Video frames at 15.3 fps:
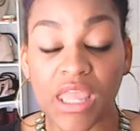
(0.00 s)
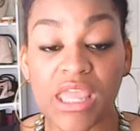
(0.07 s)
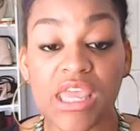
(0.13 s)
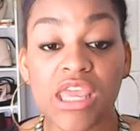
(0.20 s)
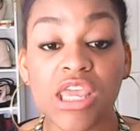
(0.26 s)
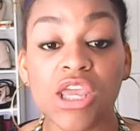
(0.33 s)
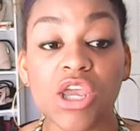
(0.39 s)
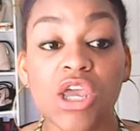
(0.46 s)

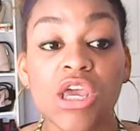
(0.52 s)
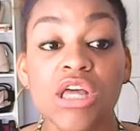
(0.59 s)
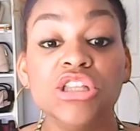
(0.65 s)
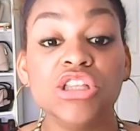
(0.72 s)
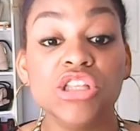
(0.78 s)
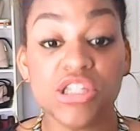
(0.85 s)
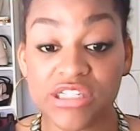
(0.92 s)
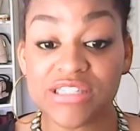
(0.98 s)
it
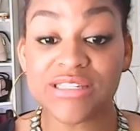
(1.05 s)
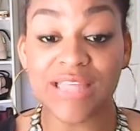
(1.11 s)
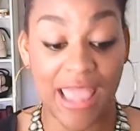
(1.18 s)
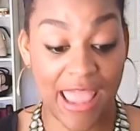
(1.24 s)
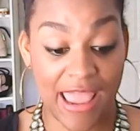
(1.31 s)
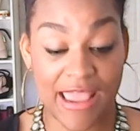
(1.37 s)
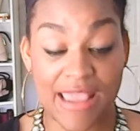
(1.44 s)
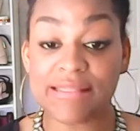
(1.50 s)
looks
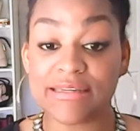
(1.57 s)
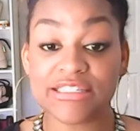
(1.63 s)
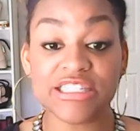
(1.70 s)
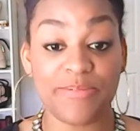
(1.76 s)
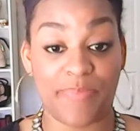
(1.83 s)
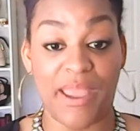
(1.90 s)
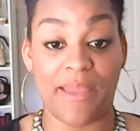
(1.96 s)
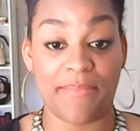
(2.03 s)

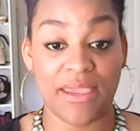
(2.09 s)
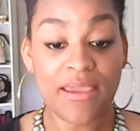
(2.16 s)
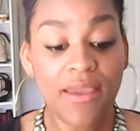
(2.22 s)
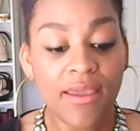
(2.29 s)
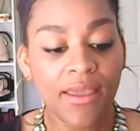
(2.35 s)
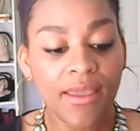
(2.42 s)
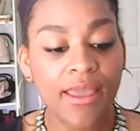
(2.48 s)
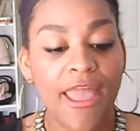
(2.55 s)

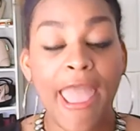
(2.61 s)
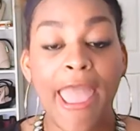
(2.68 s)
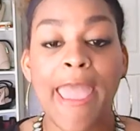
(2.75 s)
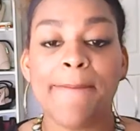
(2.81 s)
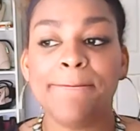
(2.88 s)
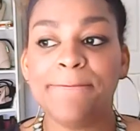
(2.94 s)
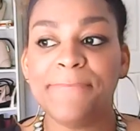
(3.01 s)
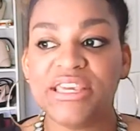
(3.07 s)
spammy,
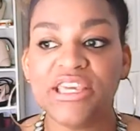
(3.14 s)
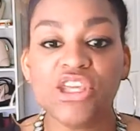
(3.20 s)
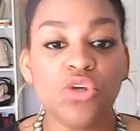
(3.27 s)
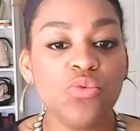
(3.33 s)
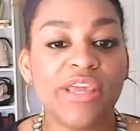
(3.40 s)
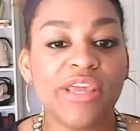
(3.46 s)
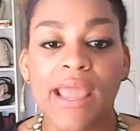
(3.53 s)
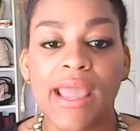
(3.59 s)
and B,
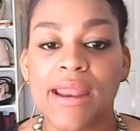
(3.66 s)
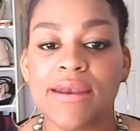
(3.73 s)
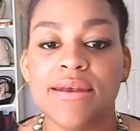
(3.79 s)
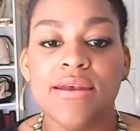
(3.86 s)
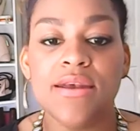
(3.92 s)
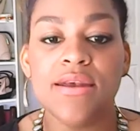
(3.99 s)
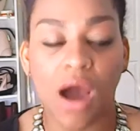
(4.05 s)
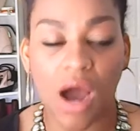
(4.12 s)
you
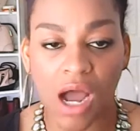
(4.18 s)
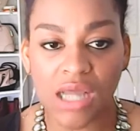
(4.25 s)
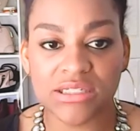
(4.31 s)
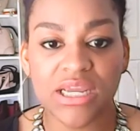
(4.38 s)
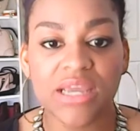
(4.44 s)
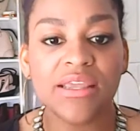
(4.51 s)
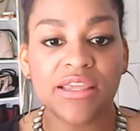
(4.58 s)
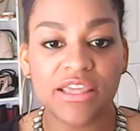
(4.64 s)
cannot
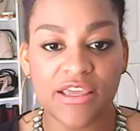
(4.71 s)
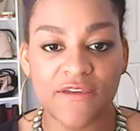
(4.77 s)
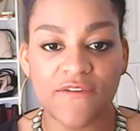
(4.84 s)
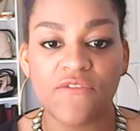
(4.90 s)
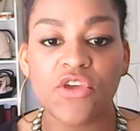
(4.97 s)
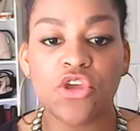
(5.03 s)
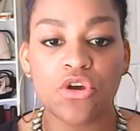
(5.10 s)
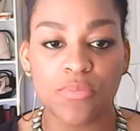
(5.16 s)

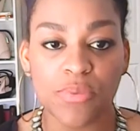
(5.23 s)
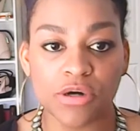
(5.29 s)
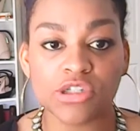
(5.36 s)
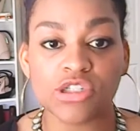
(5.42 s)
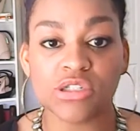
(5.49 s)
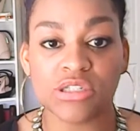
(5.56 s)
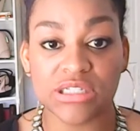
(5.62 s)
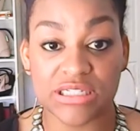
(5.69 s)
give your
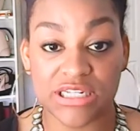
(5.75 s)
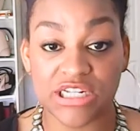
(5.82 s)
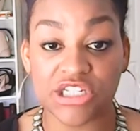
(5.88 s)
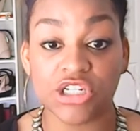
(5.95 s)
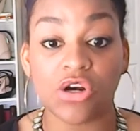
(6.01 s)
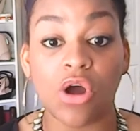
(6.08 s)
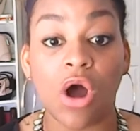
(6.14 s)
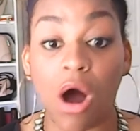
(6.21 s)
personal
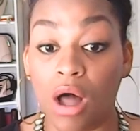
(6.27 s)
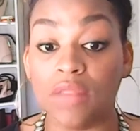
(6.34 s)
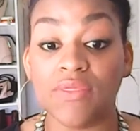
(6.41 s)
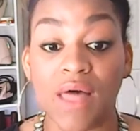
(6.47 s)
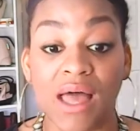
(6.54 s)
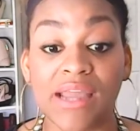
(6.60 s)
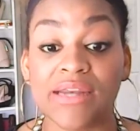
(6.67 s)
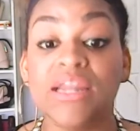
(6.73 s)
attention
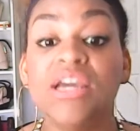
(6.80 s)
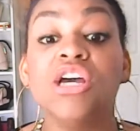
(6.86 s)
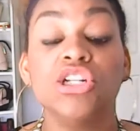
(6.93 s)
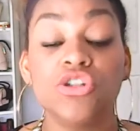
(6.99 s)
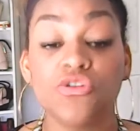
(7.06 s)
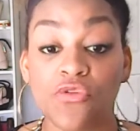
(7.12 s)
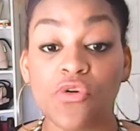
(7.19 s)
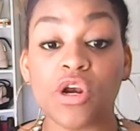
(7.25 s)
online
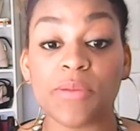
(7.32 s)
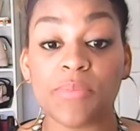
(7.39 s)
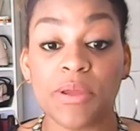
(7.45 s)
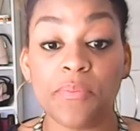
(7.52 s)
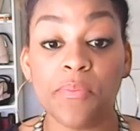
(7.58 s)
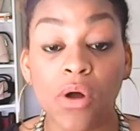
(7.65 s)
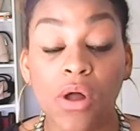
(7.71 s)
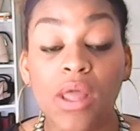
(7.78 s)
to 40
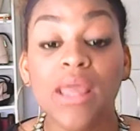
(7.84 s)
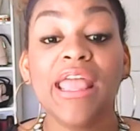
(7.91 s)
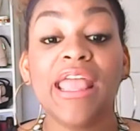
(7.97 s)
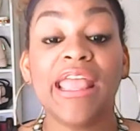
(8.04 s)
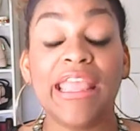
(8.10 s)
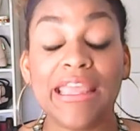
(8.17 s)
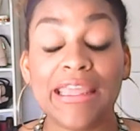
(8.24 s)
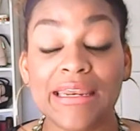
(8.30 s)
people.
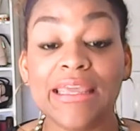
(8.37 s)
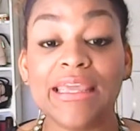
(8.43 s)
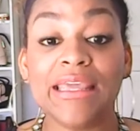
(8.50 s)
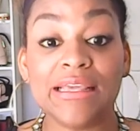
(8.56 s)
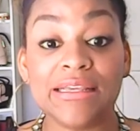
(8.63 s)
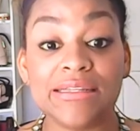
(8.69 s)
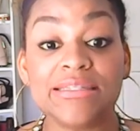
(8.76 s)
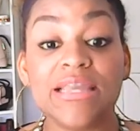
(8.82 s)
It
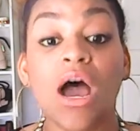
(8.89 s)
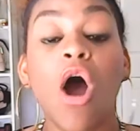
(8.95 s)
is